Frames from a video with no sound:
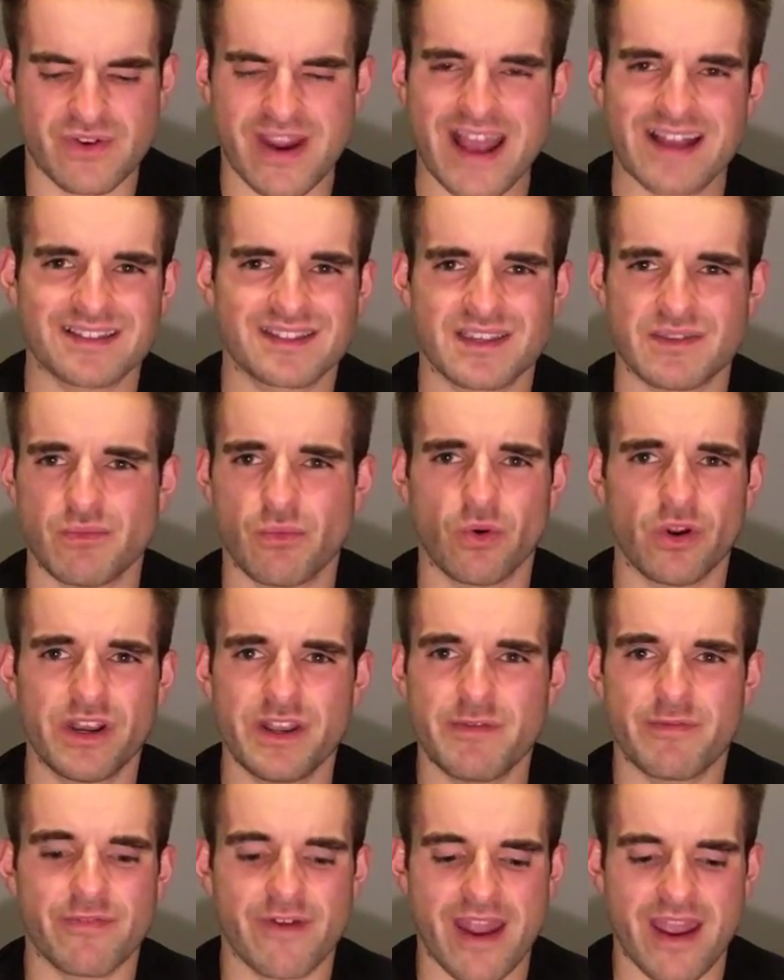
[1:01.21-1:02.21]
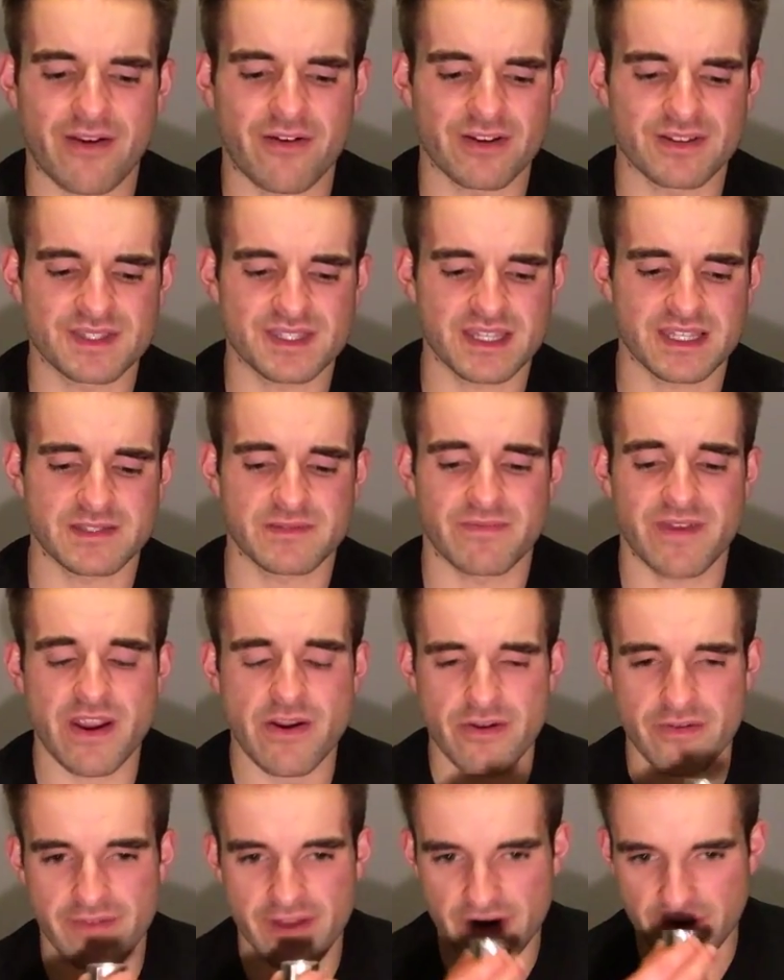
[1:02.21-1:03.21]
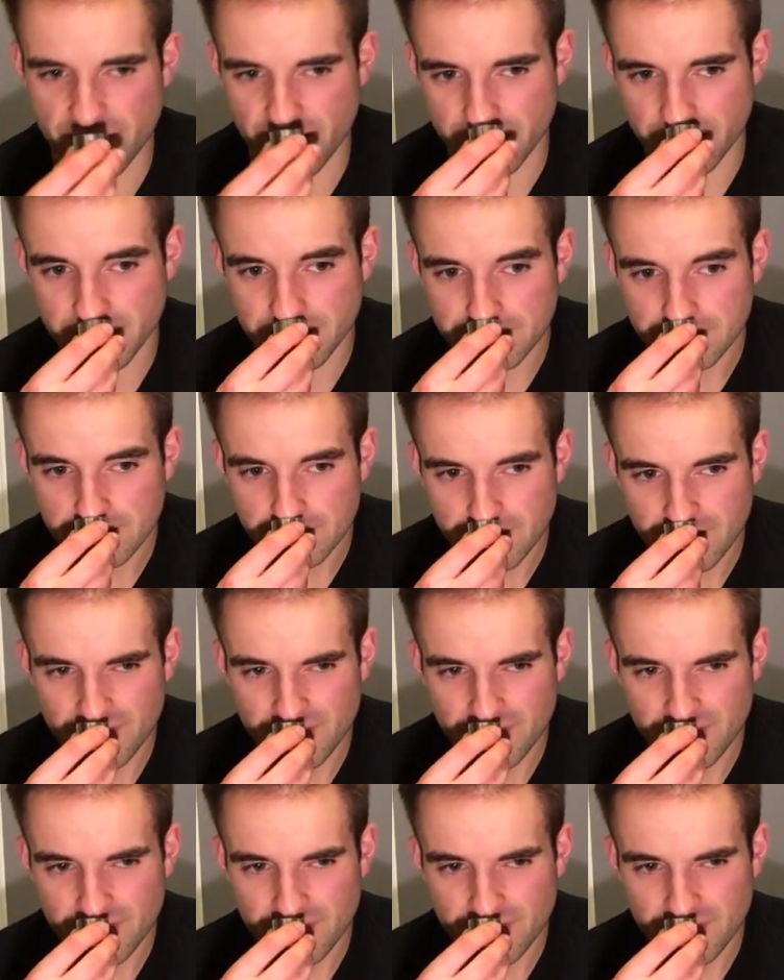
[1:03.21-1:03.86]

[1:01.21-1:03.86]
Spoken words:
grassy woody fragrance. It's very, very good.